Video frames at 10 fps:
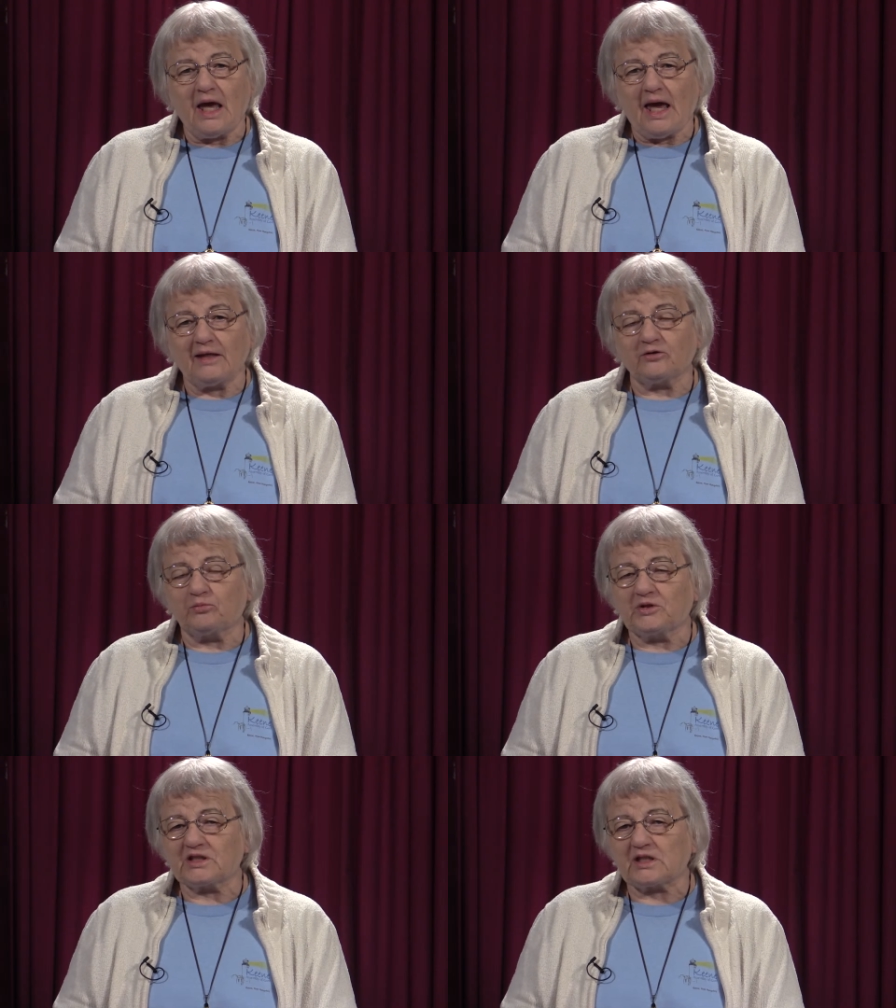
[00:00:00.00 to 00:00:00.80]

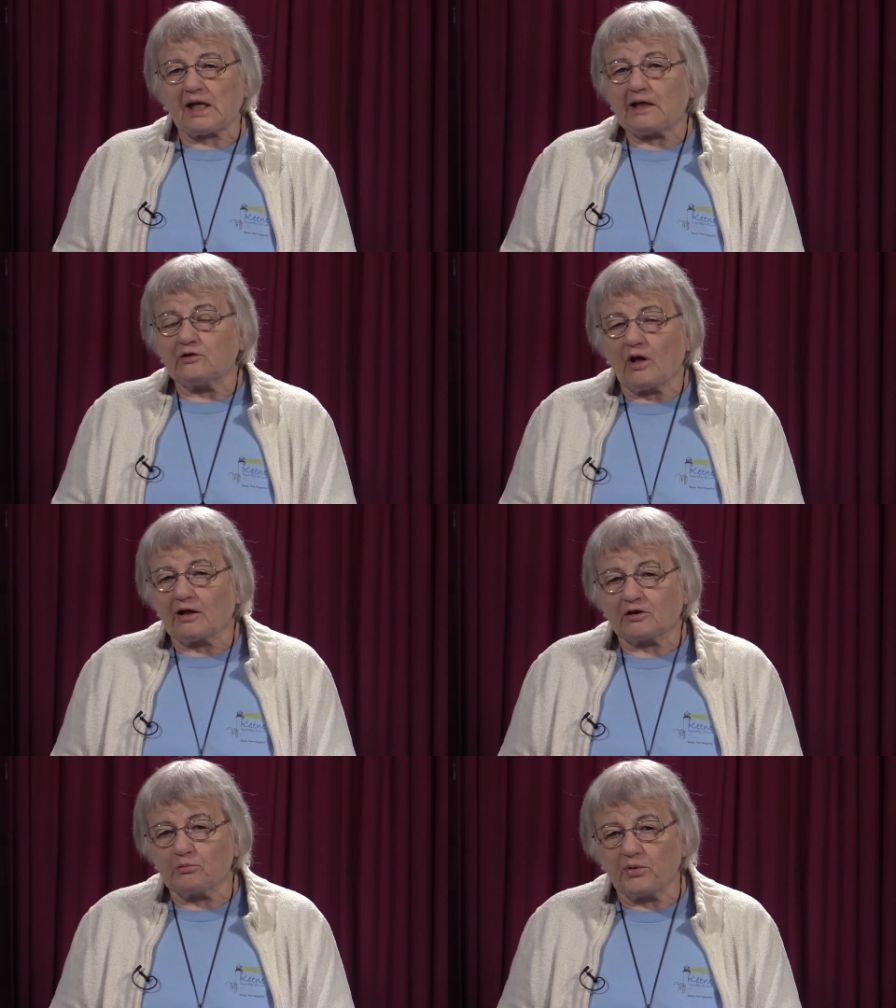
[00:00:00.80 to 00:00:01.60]
And decide
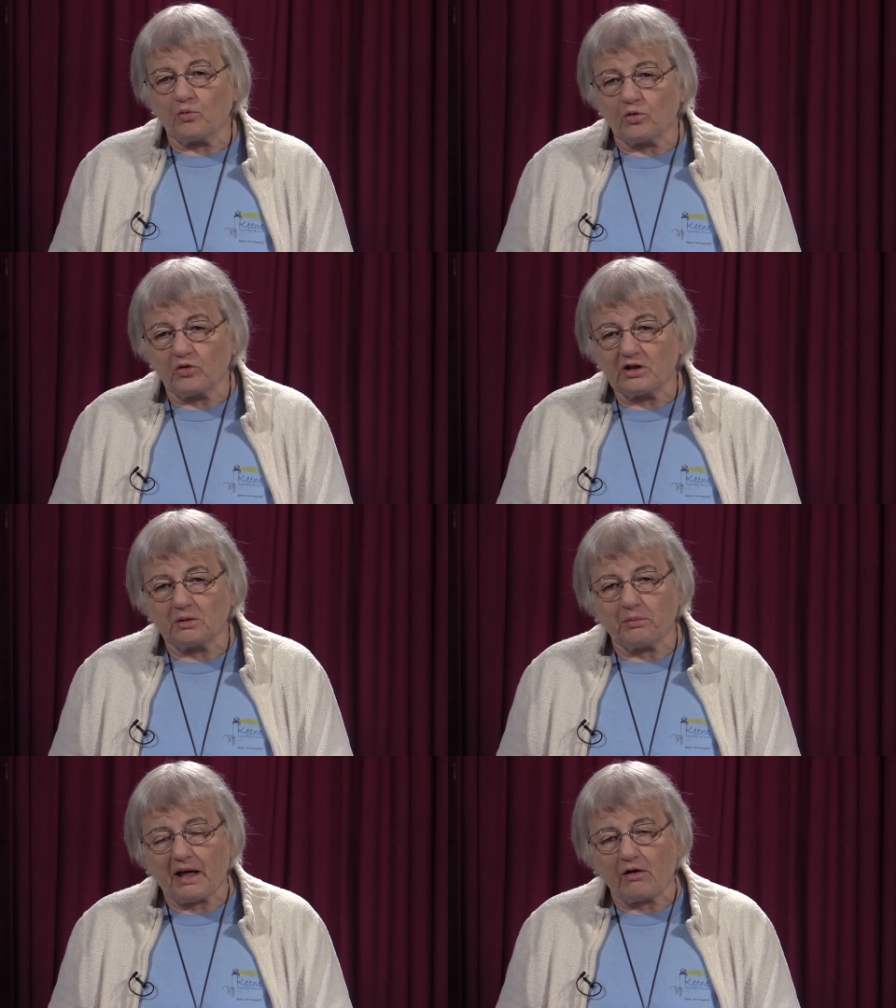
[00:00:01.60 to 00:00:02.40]
not to be worried
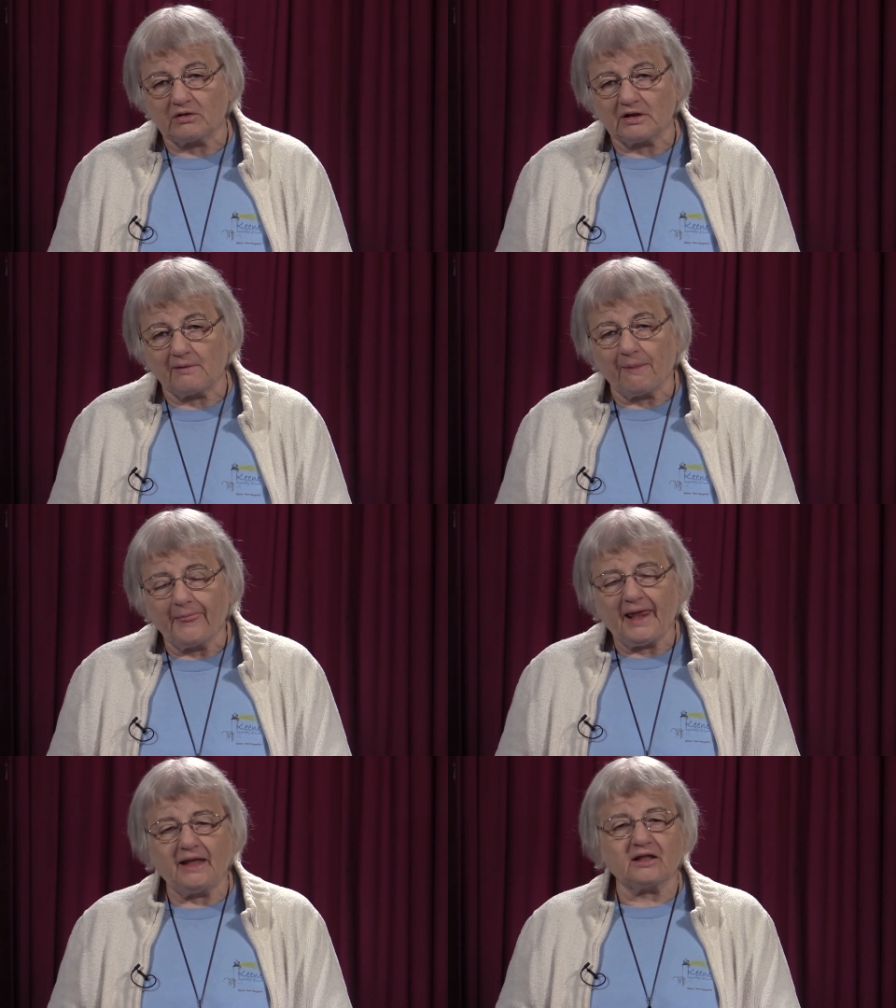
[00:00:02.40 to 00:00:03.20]
about it.
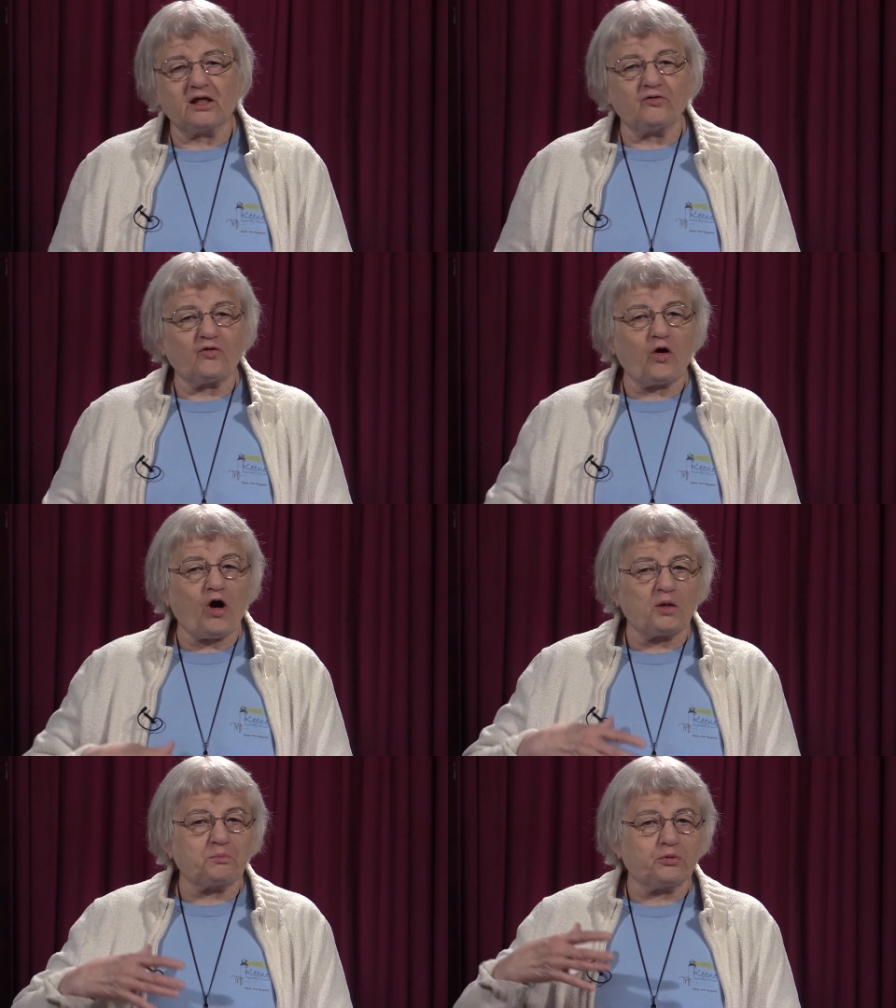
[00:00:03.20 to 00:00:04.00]
And give
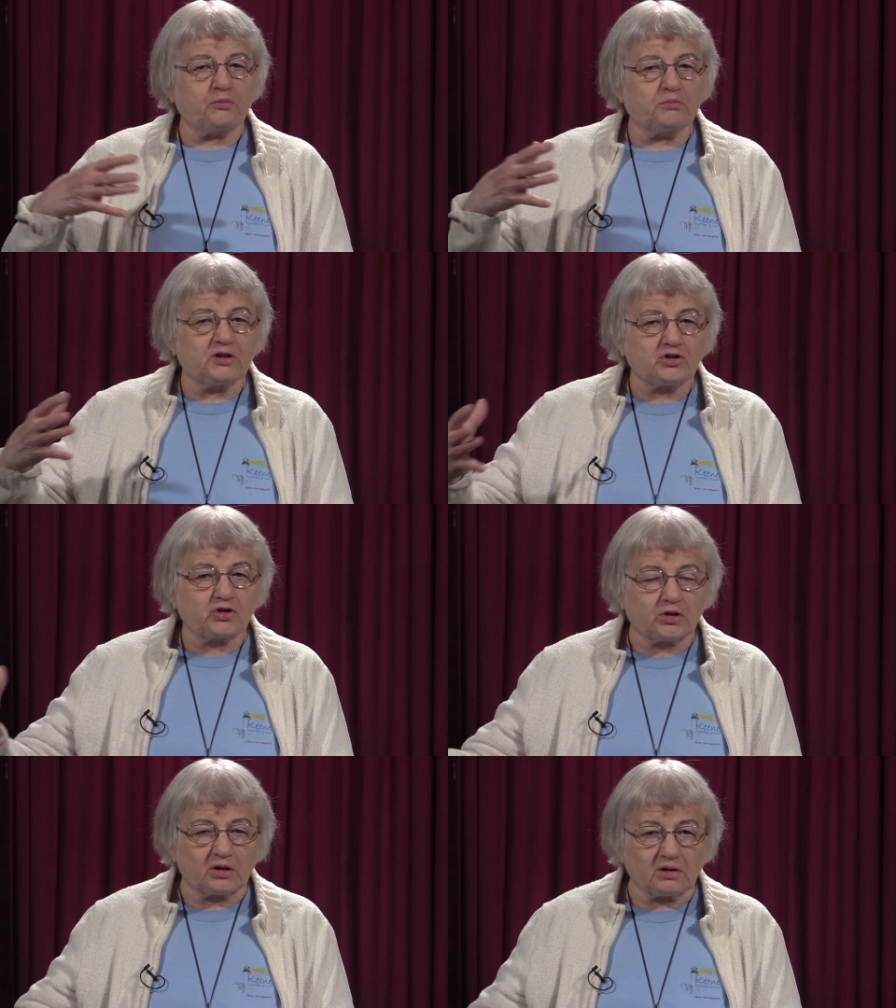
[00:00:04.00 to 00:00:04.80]
God
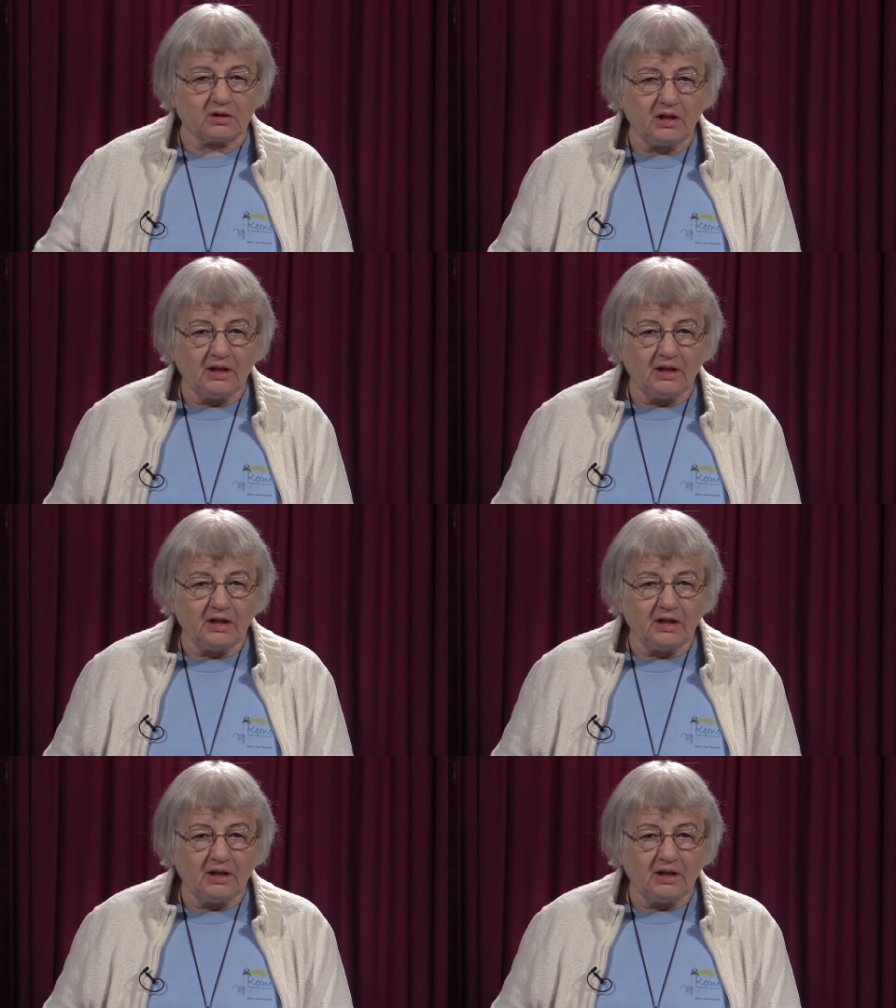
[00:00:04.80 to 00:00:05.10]
permission